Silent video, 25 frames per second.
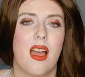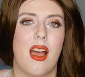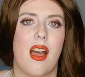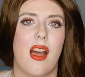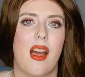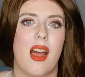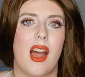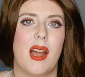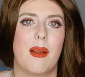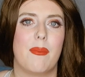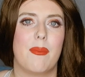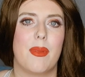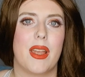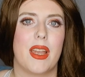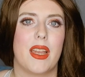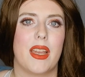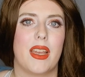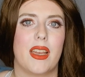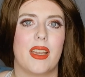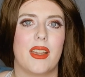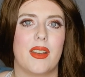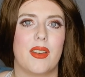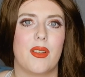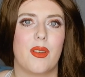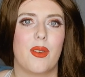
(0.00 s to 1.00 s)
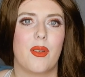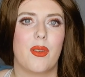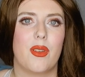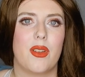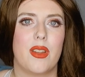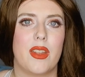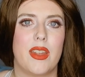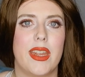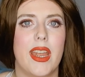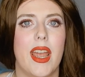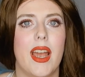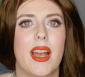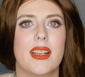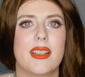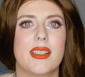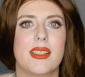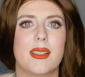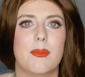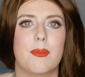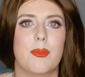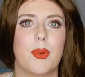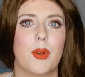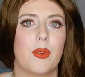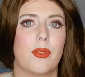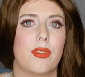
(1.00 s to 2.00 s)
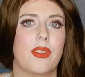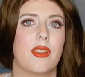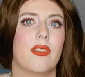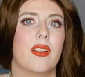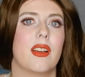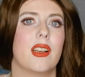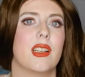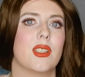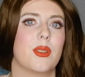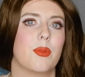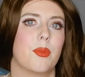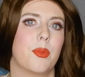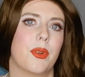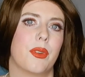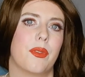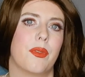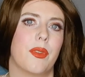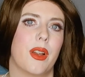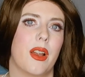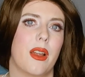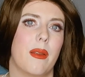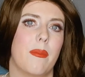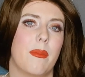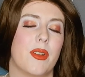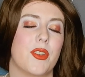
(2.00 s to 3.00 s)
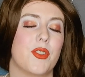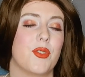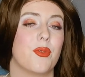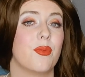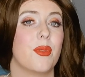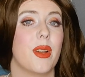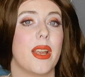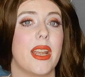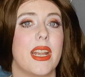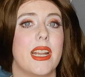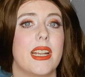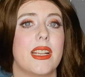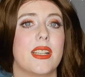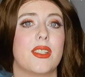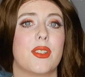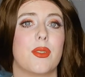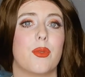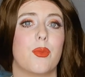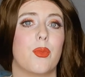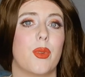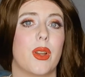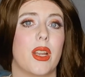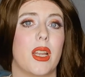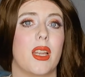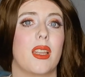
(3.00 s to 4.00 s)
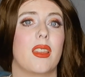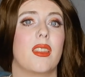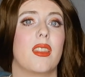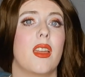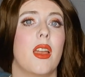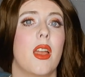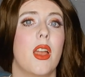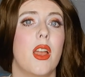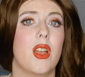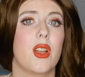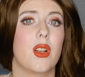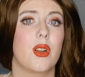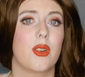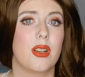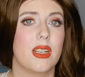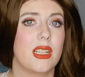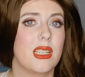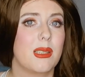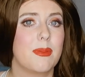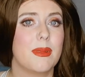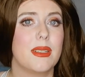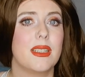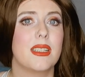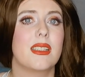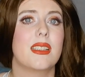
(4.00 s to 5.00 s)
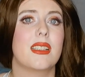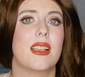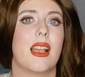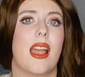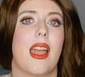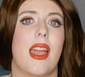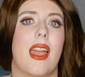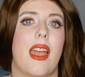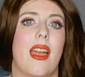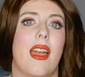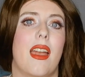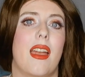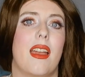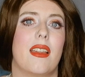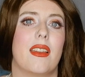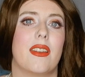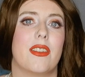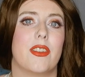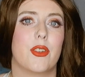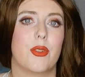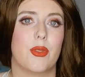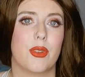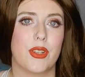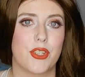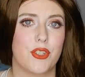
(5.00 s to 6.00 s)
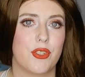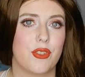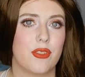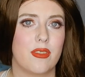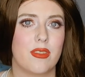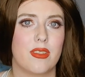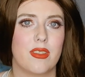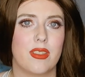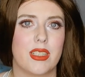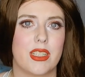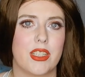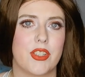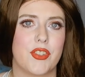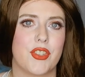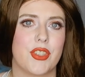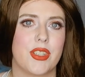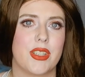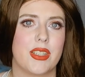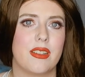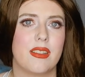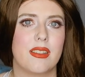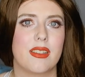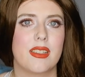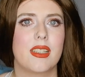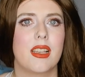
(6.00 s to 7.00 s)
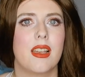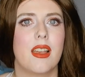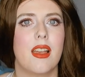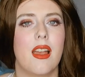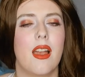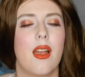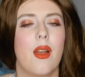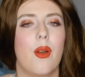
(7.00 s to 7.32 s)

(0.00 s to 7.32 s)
and yes, both of us were very much raised with Christmas and Christian traditions,